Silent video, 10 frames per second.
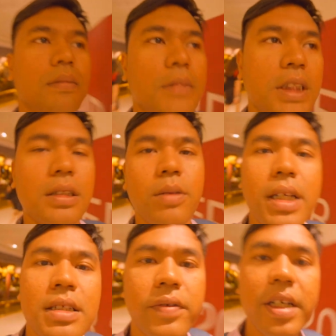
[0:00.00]
This is the one.
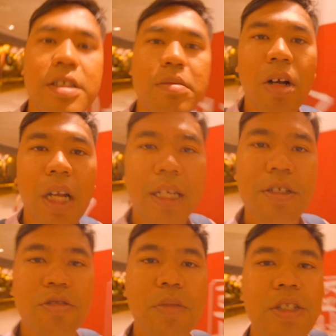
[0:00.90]
It's a very small,
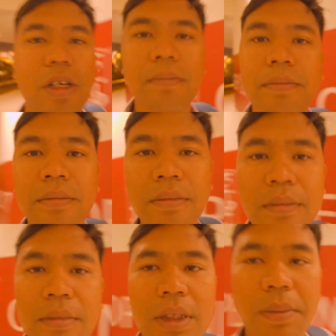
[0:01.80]
unassuming shop.
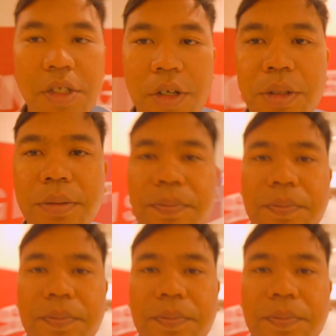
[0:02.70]
Let me show you.